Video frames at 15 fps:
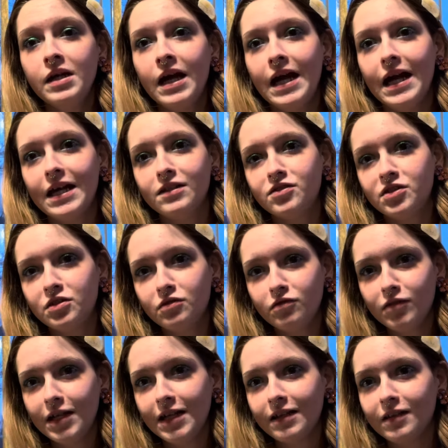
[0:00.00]
And two
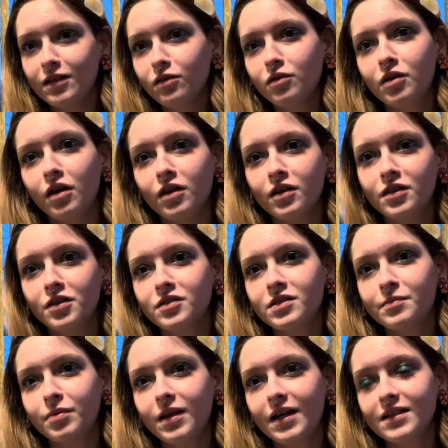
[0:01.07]
like little gardener
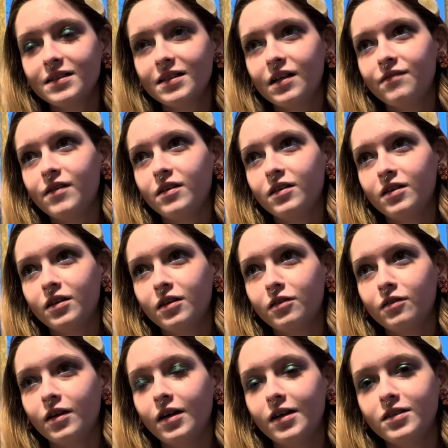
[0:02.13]
supplies that I found in our
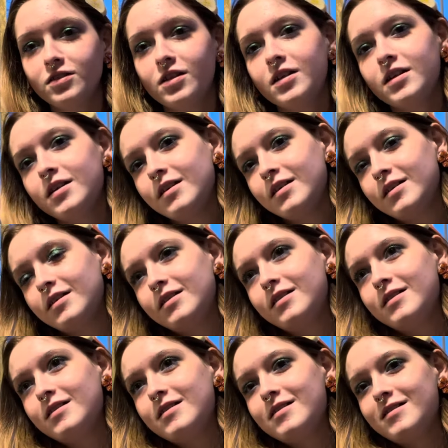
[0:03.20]
garage.
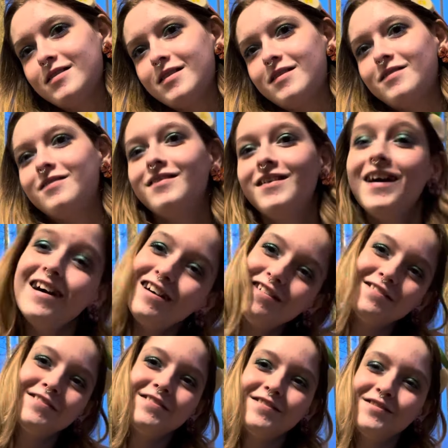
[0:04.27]
So,
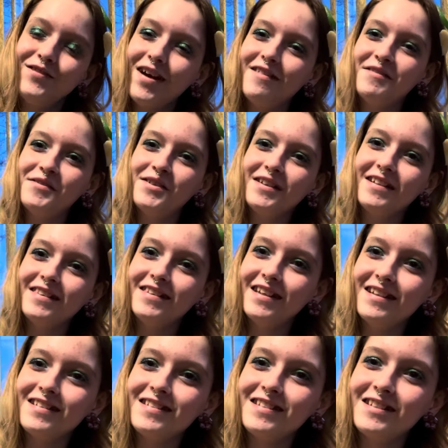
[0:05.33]
oh, wow, look at
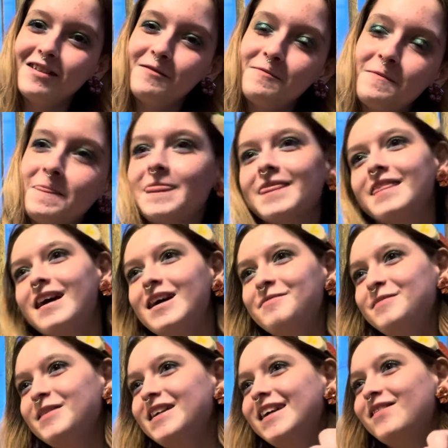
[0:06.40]
this. Not
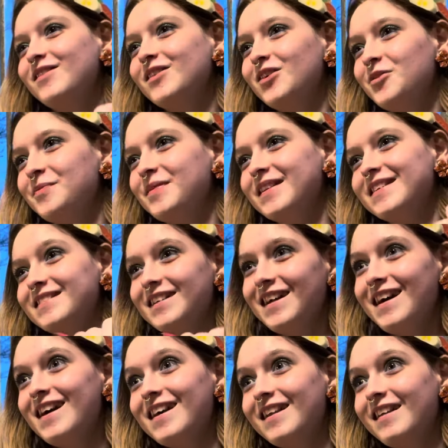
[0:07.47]
being able to open this
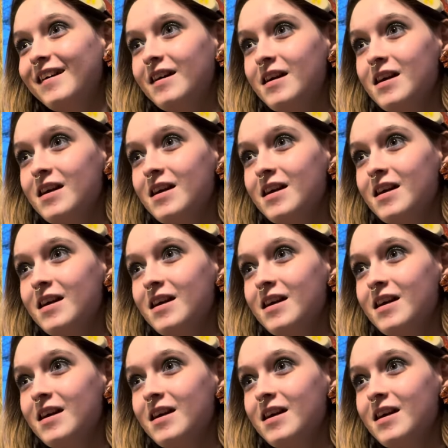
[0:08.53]
again.